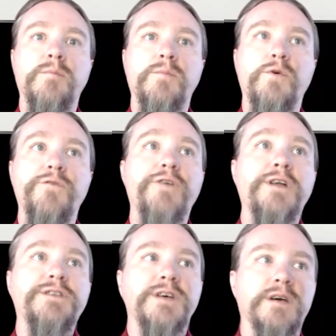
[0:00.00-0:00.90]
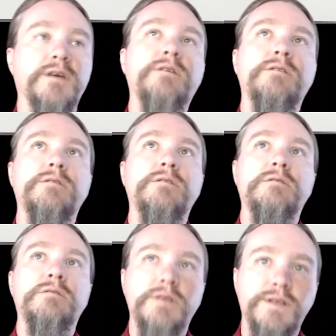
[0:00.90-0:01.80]
preventing
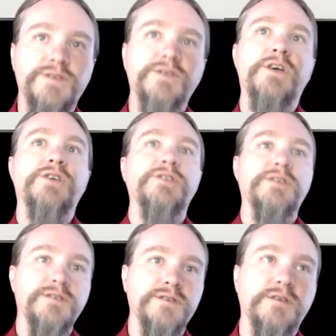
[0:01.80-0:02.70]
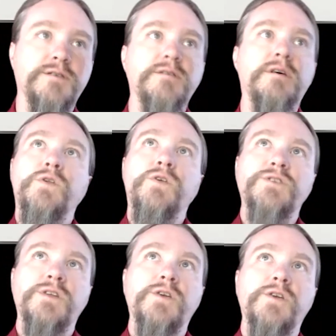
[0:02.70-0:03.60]
installations, and
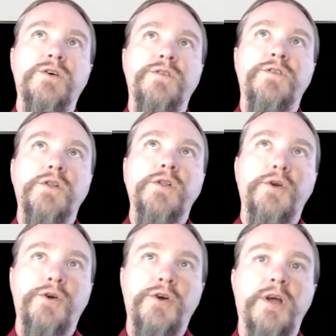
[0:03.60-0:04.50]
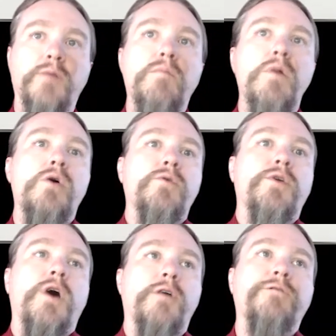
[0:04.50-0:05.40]
using the learning mode
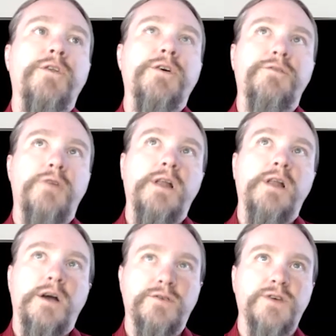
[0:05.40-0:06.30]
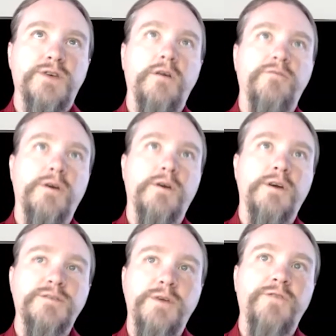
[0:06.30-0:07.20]
of the ThreatLocker software
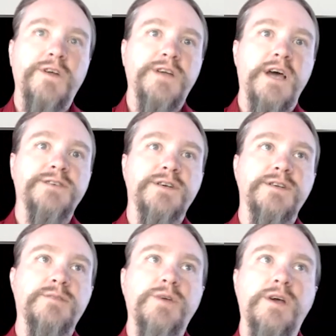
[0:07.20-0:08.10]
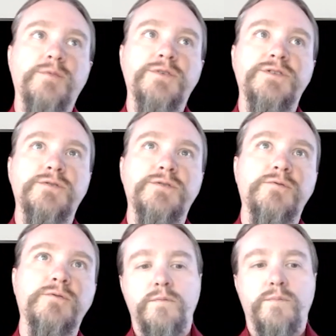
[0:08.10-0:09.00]
has been fantastic to be able to
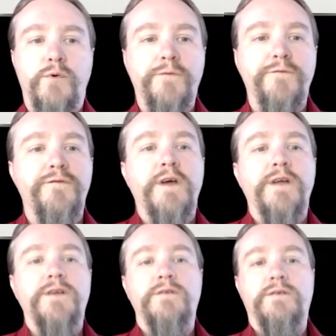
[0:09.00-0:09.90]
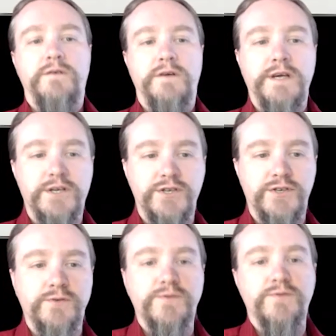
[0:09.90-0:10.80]
prevent
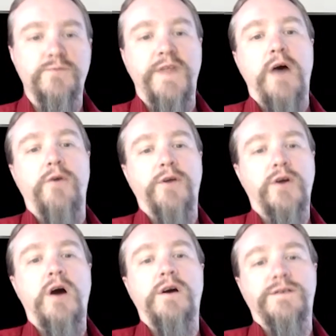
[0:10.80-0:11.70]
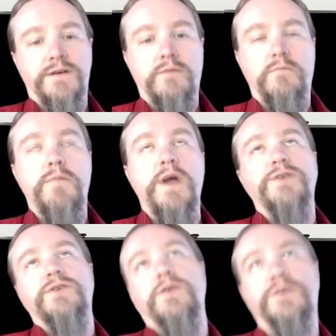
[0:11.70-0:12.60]
issues without it causing
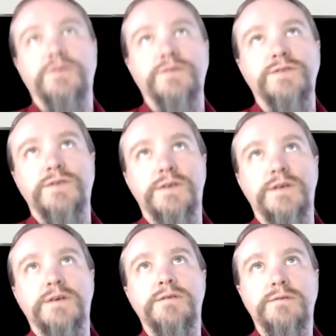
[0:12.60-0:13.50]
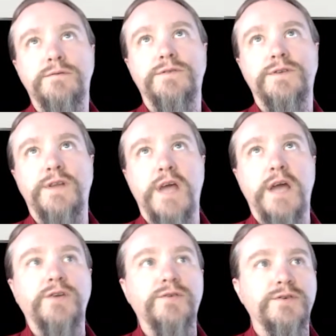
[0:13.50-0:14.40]
major issues to the
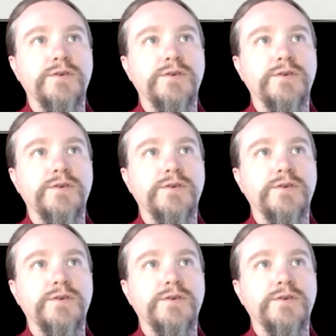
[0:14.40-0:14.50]
end user